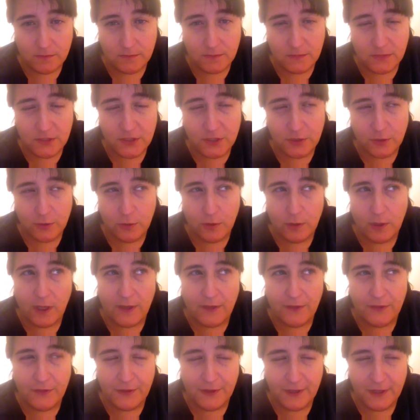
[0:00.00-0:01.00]
So I
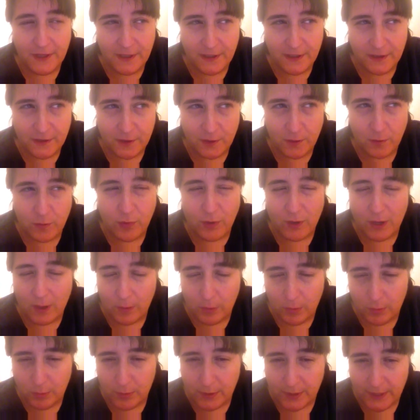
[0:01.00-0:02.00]
think they're
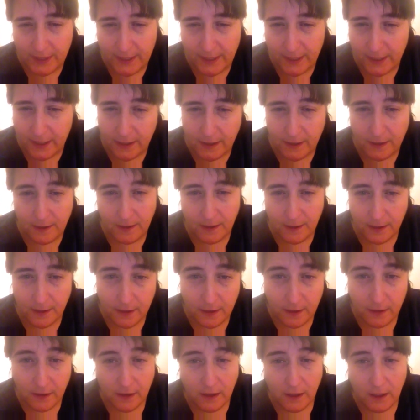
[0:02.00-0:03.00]
probably
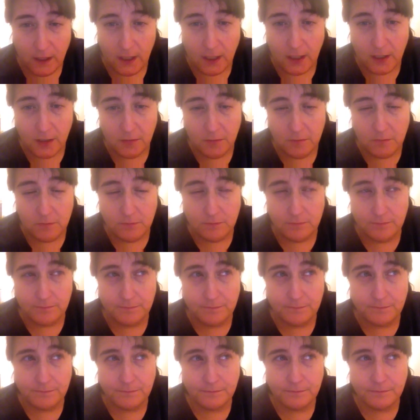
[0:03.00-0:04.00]

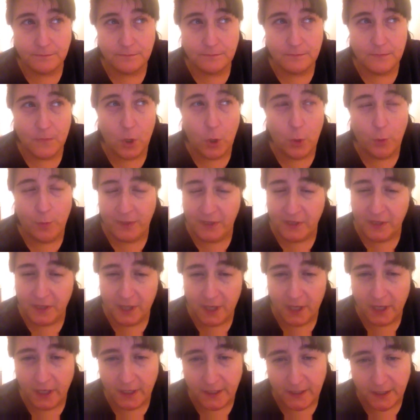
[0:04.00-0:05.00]
hoping that
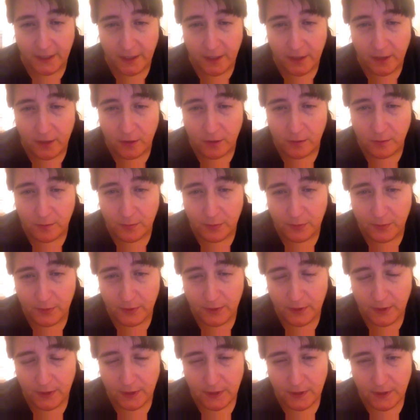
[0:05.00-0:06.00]
I can help.
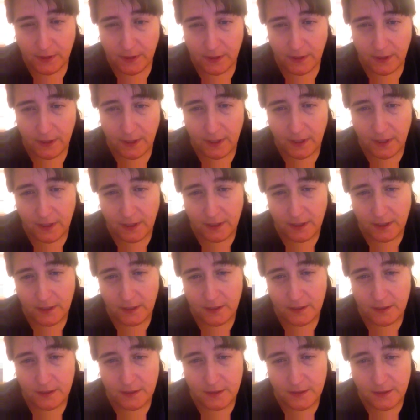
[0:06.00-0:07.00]

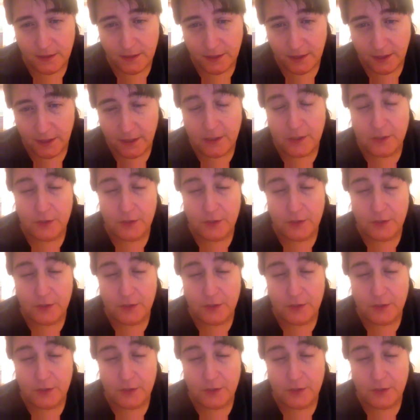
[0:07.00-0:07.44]
And to tell you the